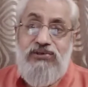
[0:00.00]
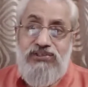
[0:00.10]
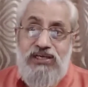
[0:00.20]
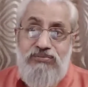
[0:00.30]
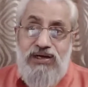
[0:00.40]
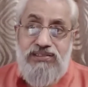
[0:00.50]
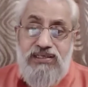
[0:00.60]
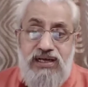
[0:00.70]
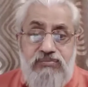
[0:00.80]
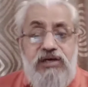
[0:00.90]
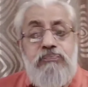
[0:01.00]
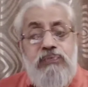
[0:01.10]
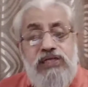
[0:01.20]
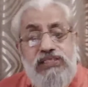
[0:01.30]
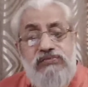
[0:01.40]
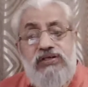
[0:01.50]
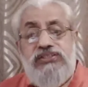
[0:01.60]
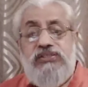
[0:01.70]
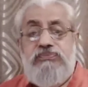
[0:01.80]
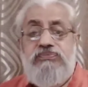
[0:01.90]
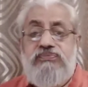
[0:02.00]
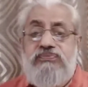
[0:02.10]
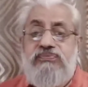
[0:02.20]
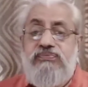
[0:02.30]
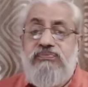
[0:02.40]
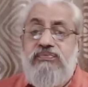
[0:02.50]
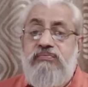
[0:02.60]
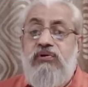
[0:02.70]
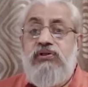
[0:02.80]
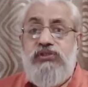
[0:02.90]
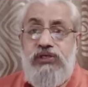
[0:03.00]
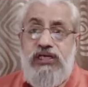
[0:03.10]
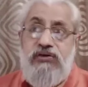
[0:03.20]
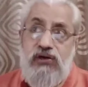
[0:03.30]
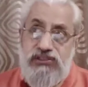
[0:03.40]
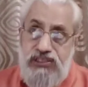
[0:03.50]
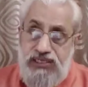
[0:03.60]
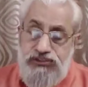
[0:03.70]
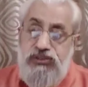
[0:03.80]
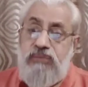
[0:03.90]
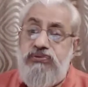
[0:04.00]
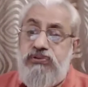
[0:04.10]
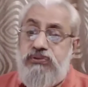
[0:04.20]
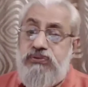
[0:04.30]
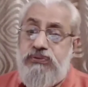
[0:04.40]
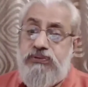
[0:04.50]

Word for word: Even Dharmartha Kama, please worship because you need God's grace to come through.